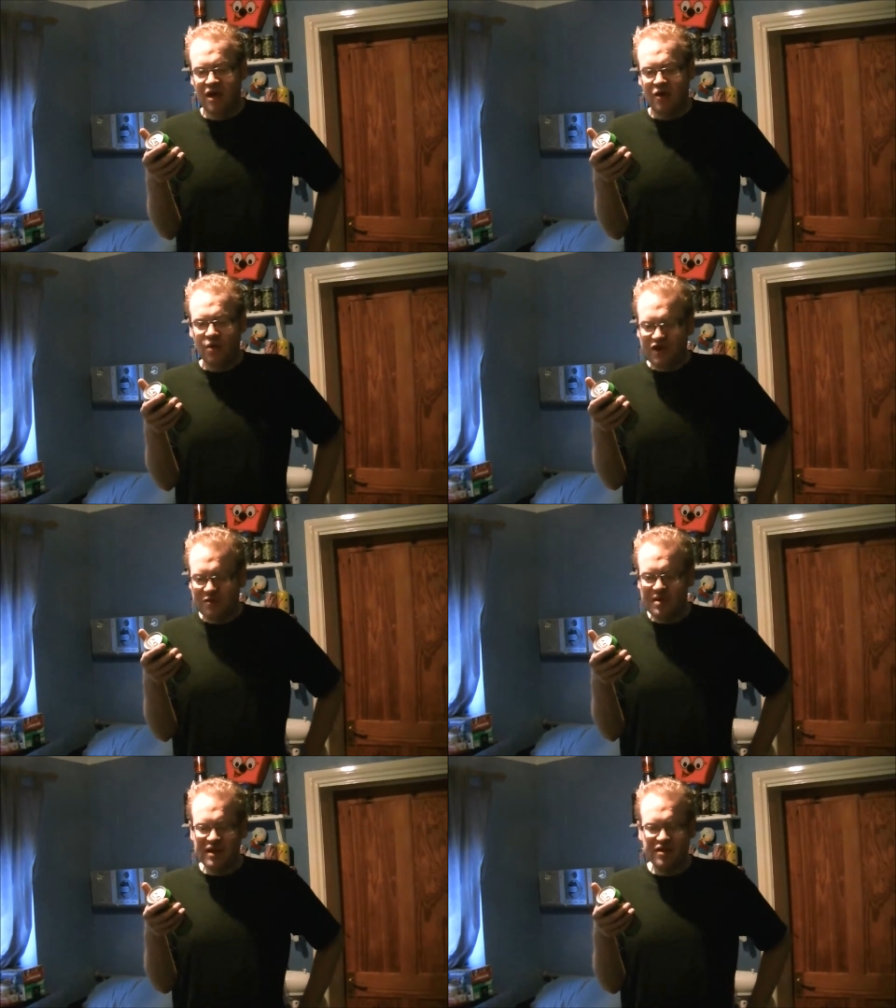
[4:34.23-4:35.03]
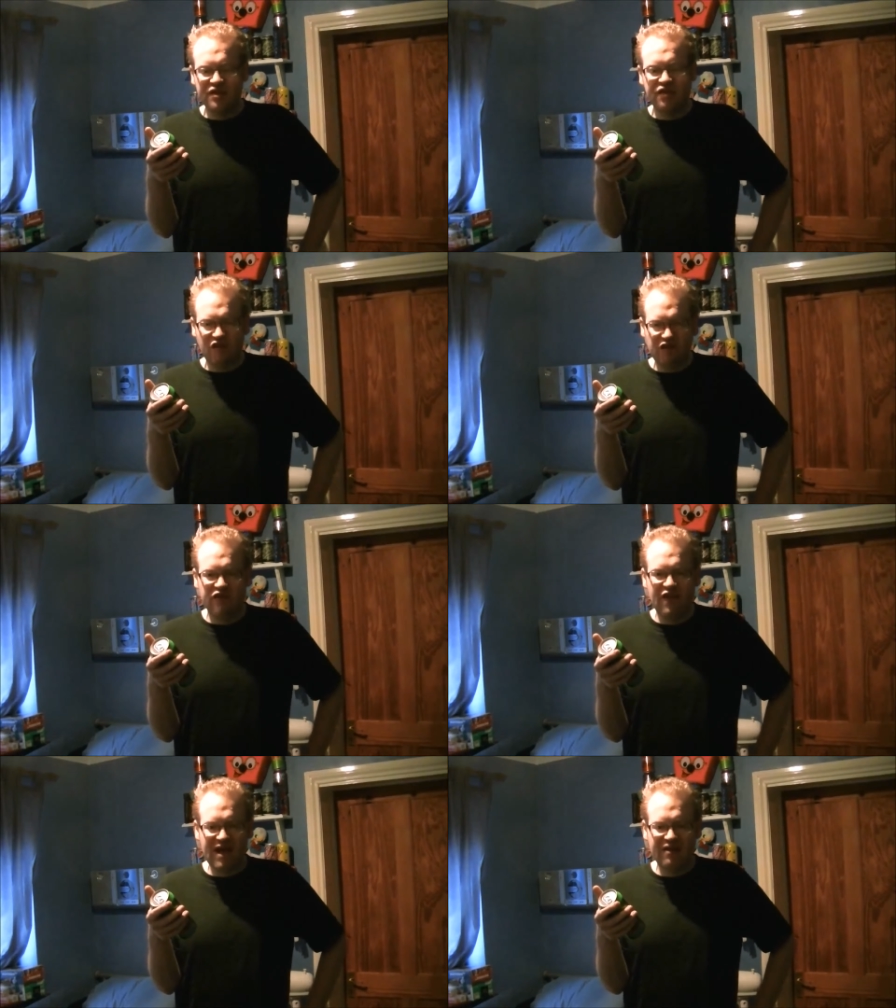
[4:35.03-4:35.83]
Which means the Surge
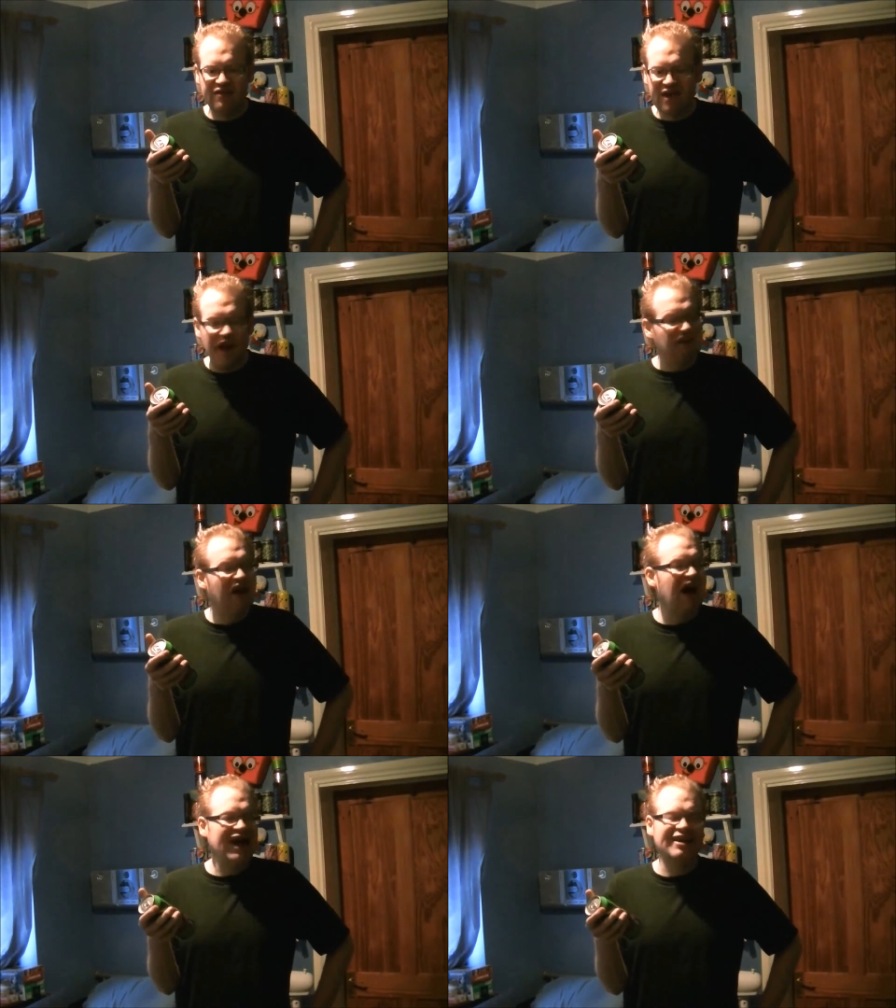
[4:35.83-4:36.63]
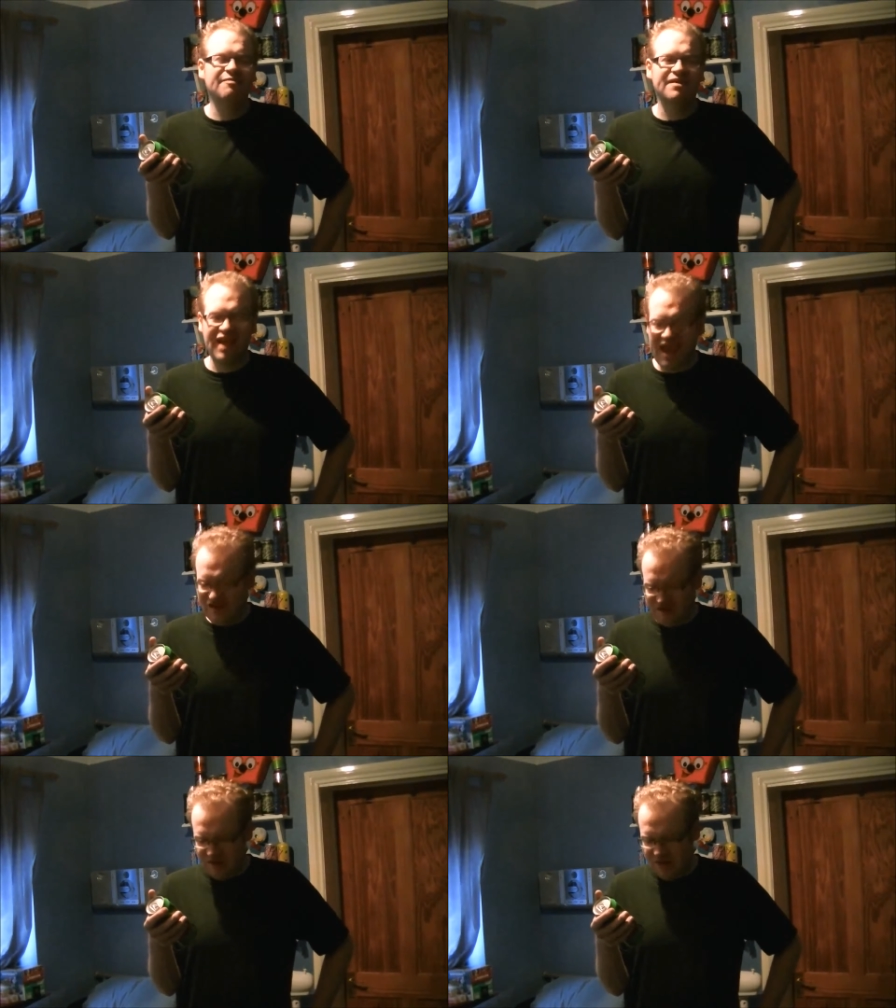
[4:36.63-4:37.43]
fans have high
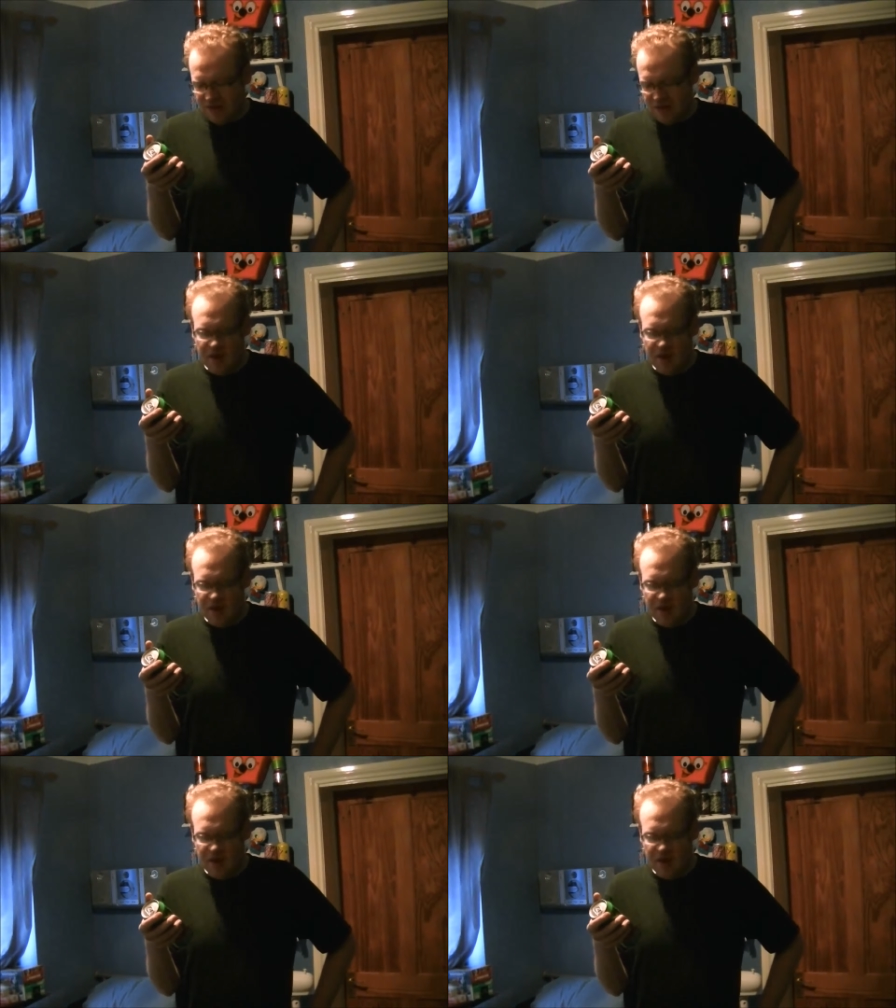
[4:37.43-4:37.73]
expectations.